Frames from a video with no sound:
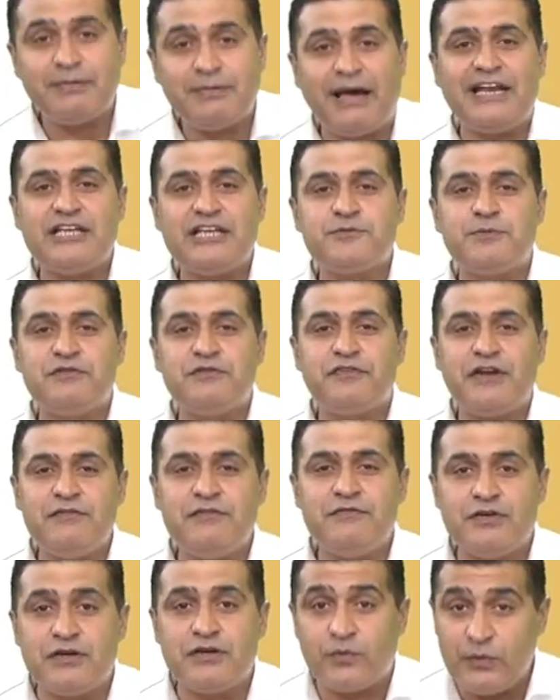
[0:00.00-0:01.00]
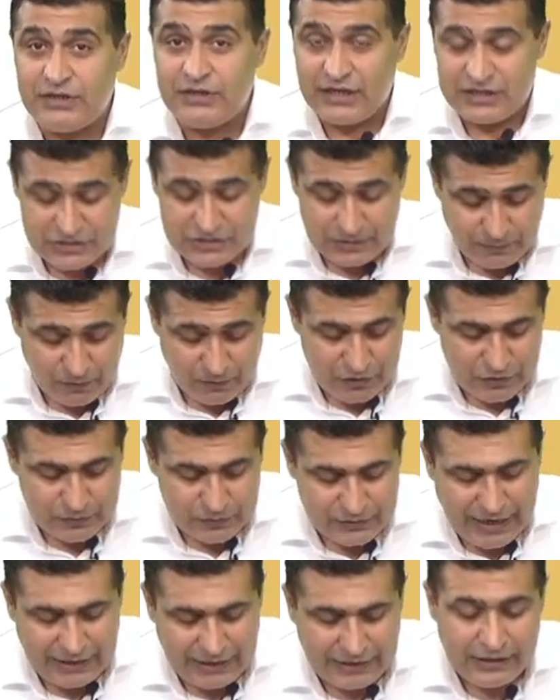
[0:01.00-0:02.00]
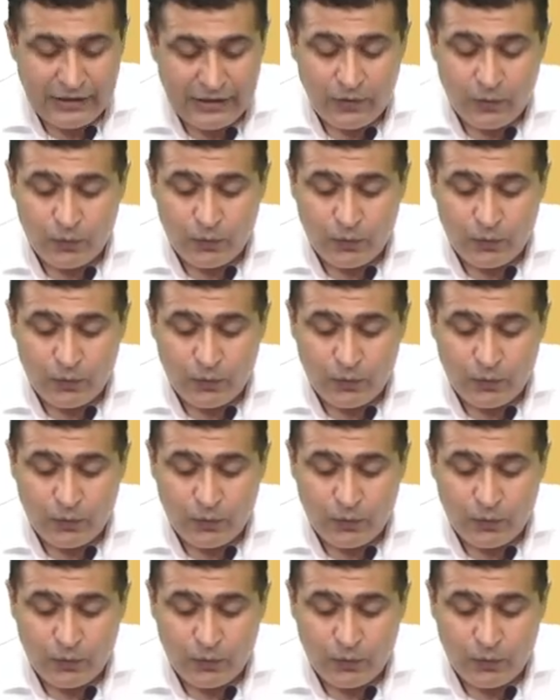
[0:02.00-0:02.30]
management framework. We touched upon to that.